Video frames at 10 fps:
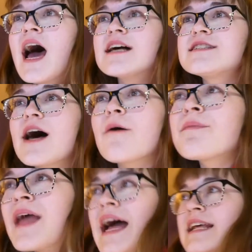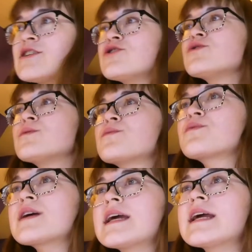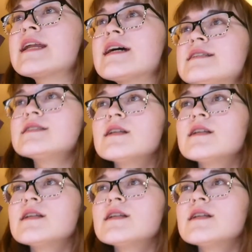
So, I need to read